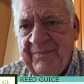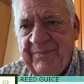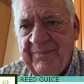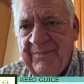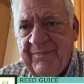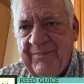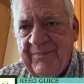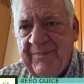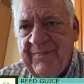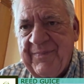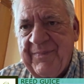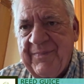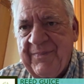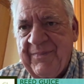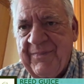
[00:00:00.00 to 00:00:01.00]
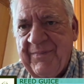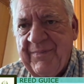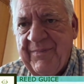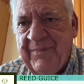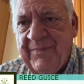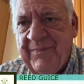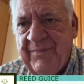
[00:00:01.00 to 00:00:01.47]

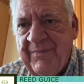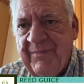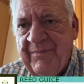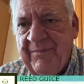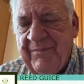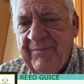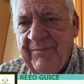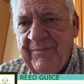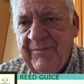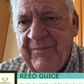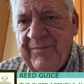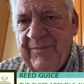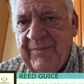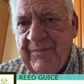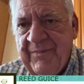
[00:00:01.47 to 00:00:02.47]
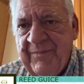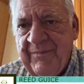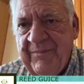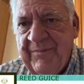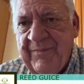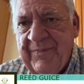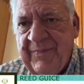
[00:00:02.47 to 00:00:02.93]

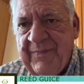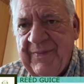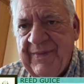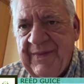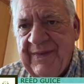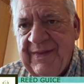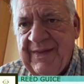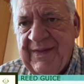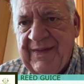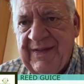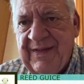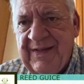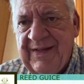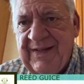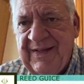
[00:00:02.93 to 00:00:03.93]
[no speech]